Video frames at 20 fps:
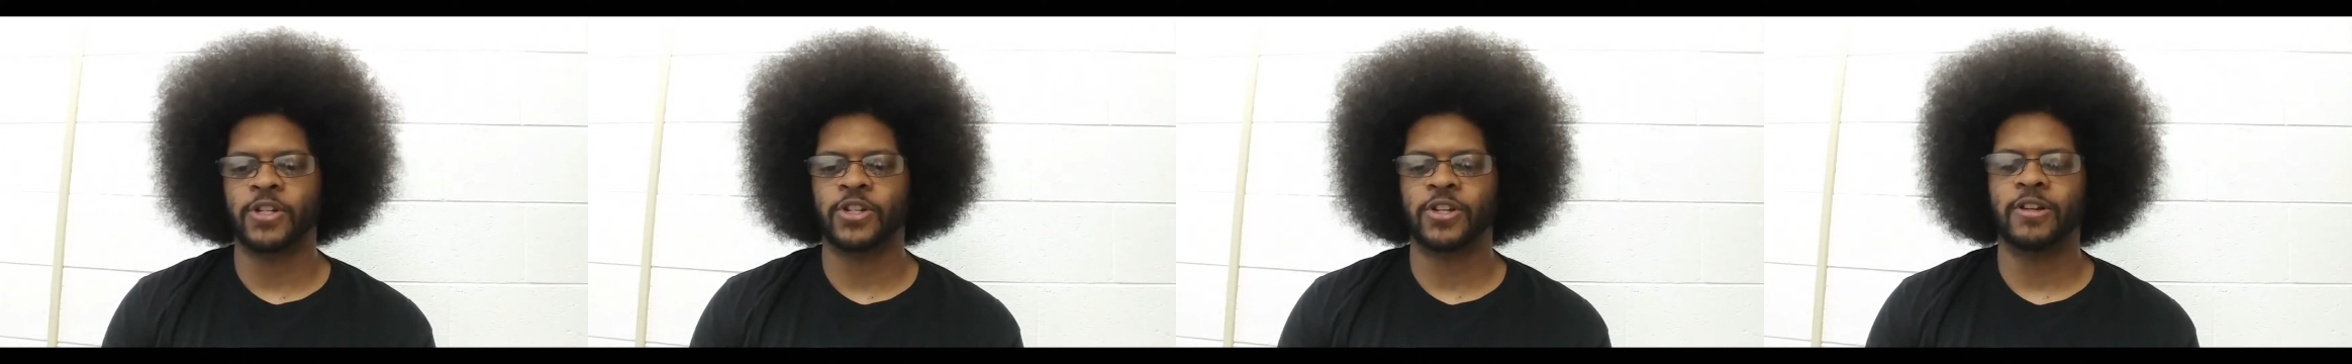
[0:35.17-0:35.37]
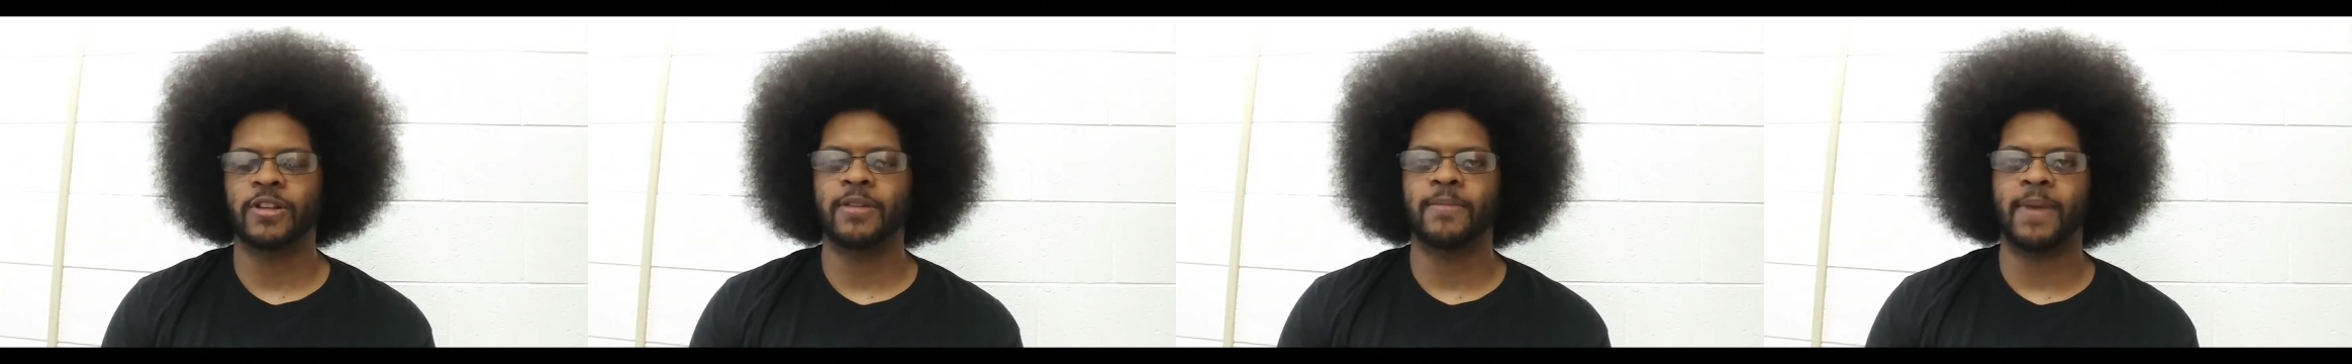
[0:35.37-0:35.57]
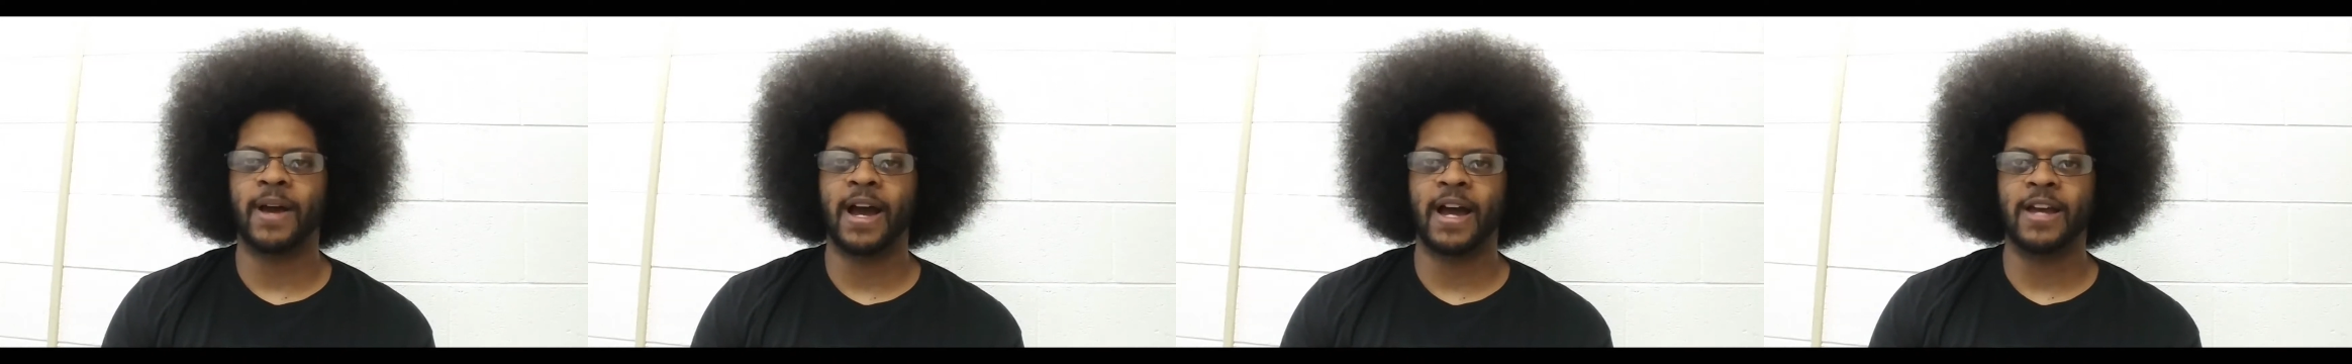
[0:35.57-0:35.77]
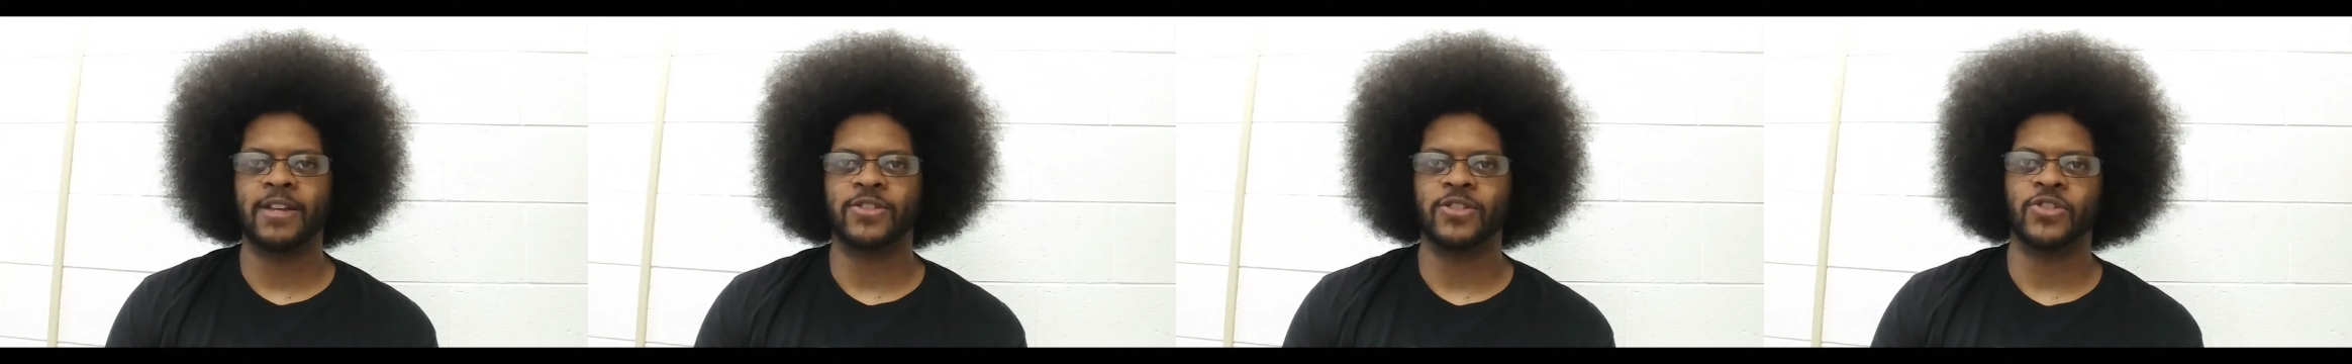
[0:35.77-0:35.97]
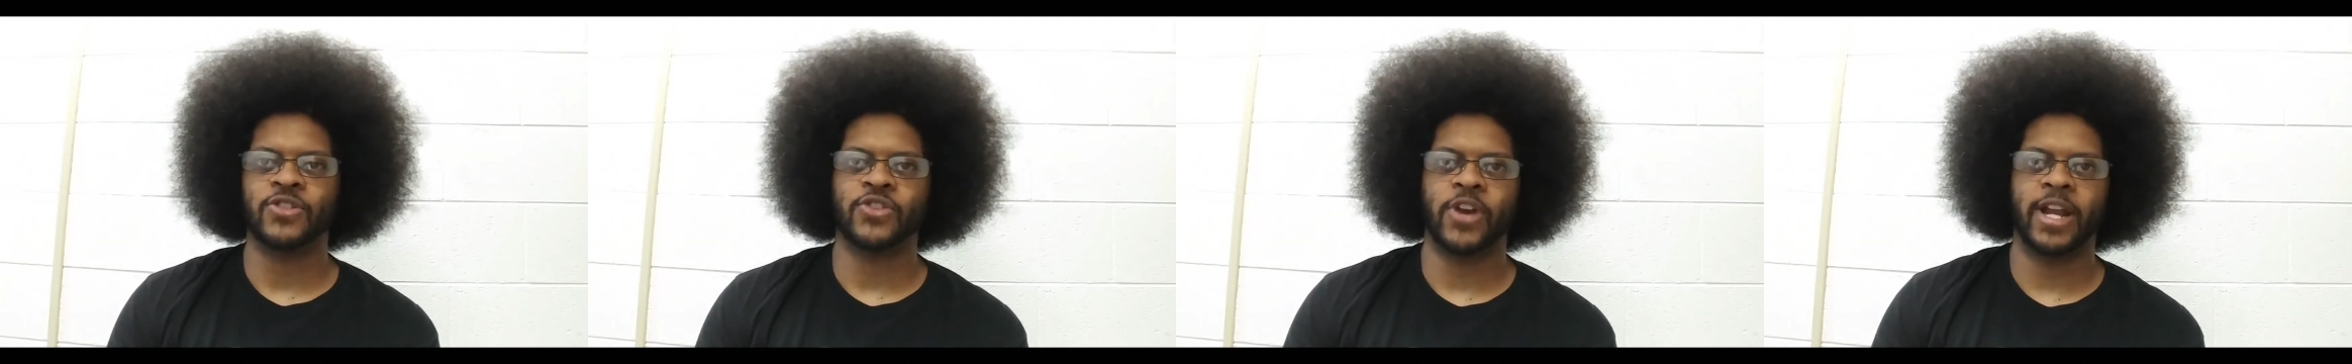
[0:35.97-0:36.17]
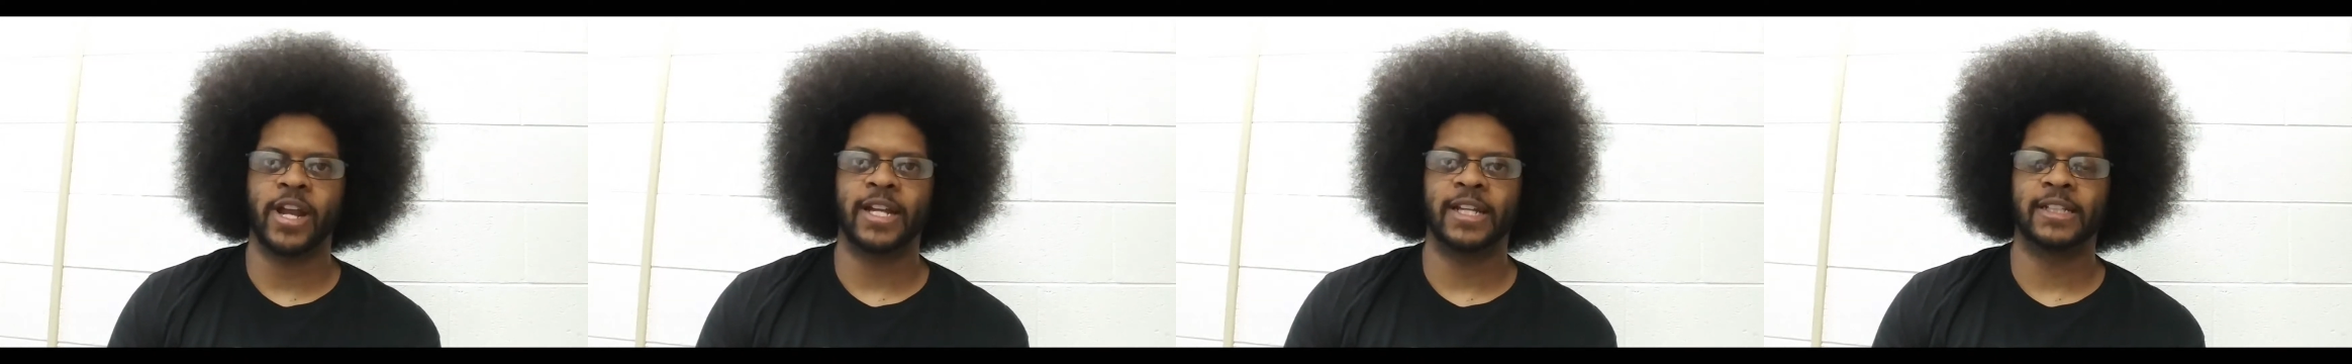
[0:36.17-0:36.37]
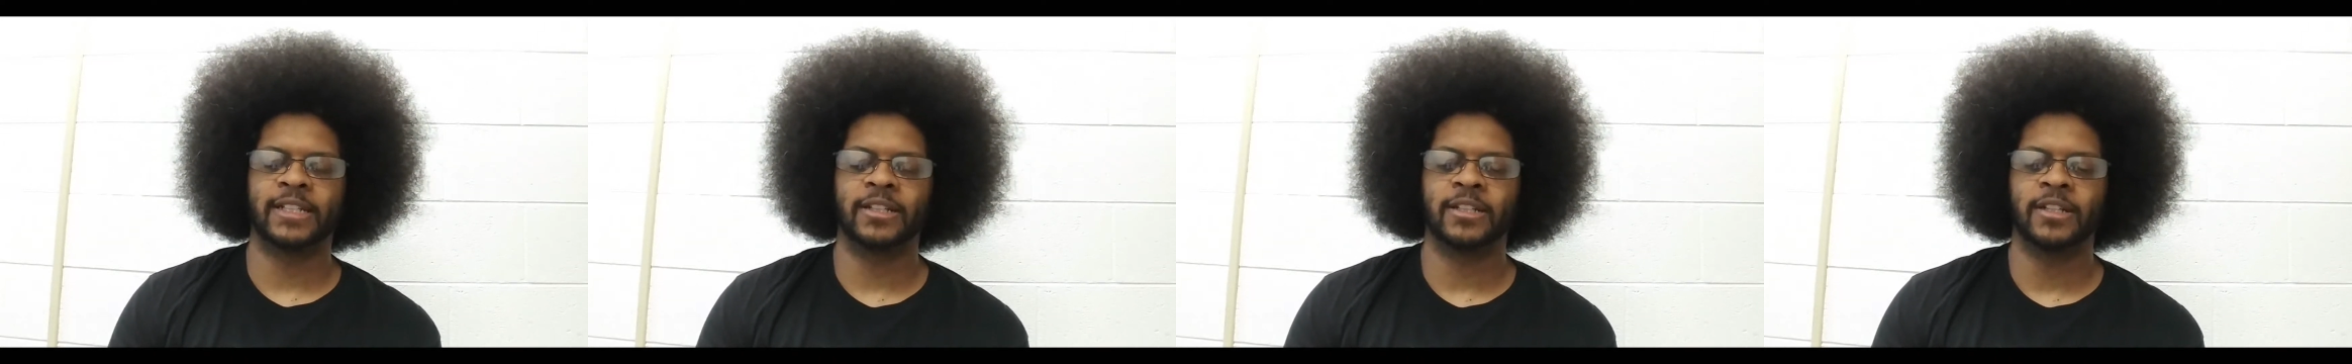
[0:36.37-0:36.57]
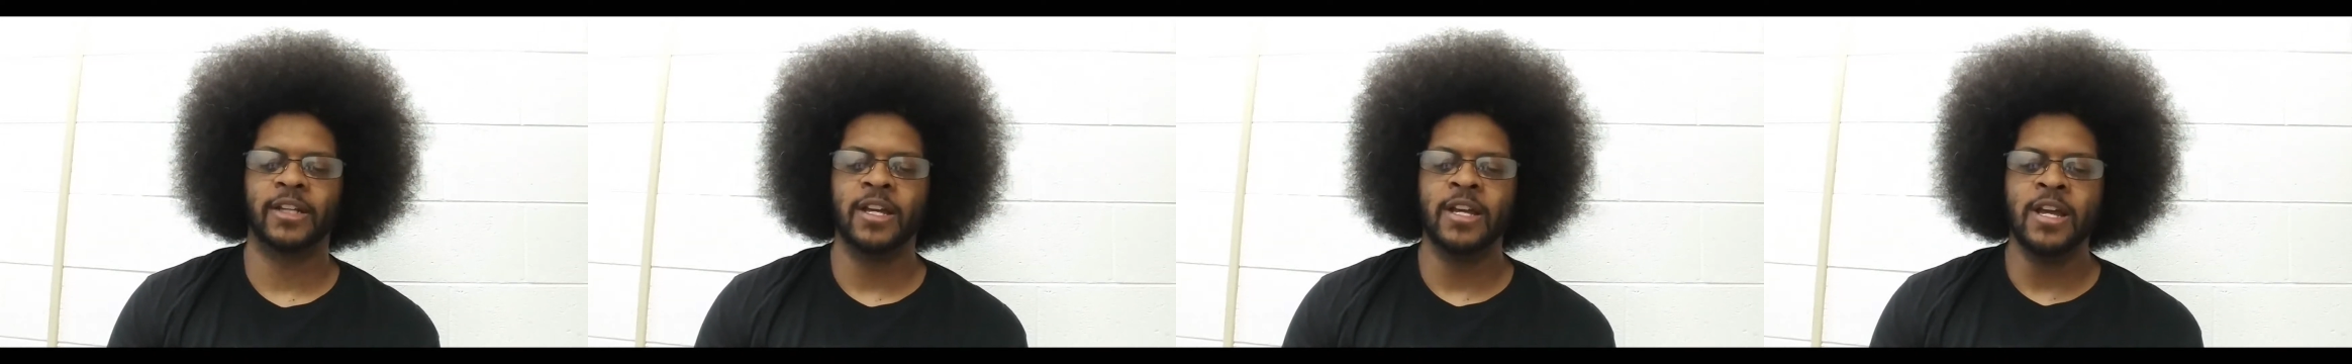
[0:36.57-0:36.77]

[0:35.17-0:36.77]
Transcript: sure that my eyes are straining,